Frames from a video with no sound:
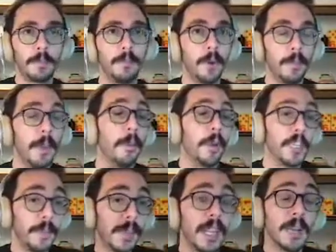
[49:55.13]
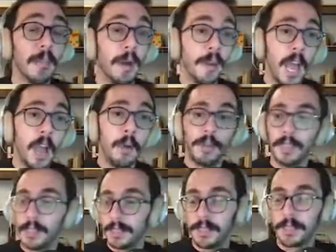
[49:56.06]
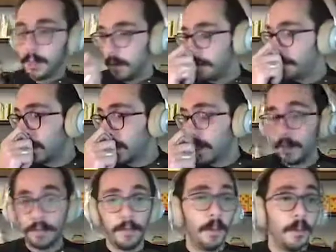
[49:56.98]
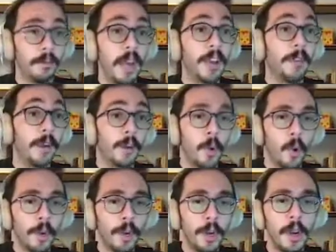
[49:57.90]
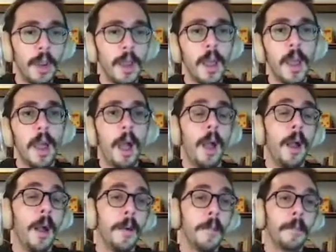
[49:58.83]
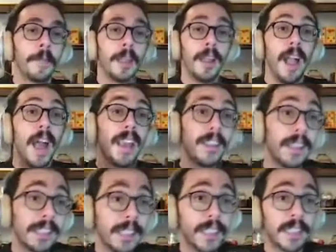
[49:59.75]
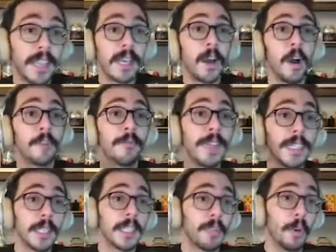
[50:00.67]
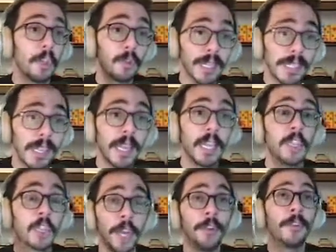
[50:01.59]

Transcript: what people are speaking about now, and this is kind of right around the corner. Analyzing the data on reasons for trusting and sharing